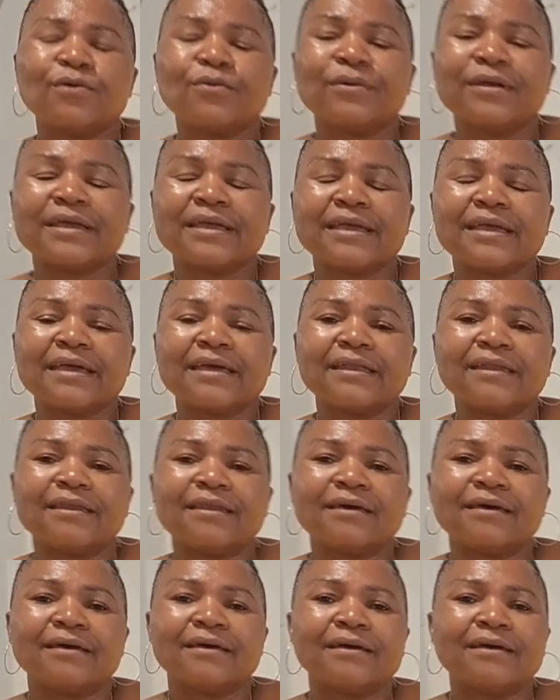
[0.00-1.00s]
you can
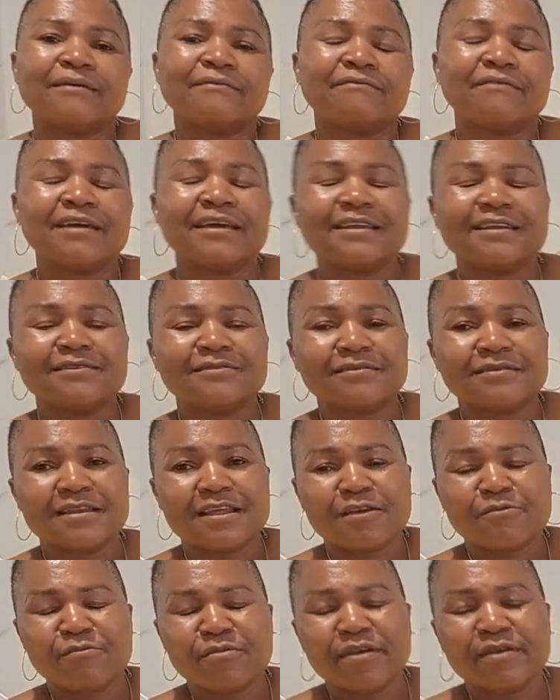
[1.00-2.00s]
find us on
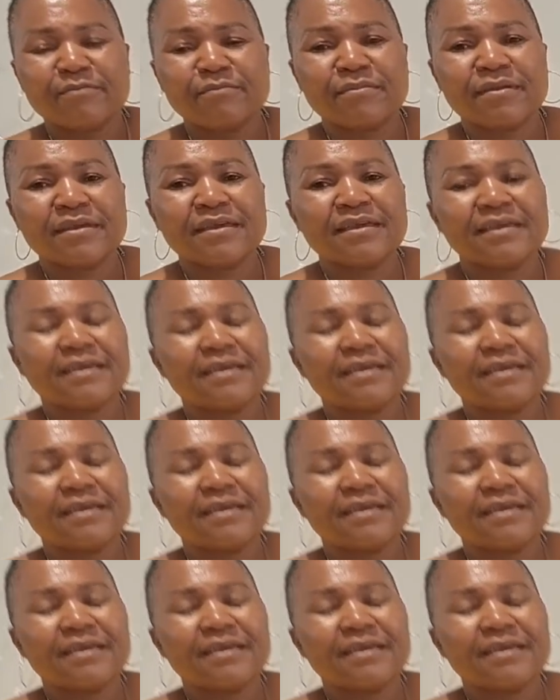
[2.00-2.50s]
Airbnb,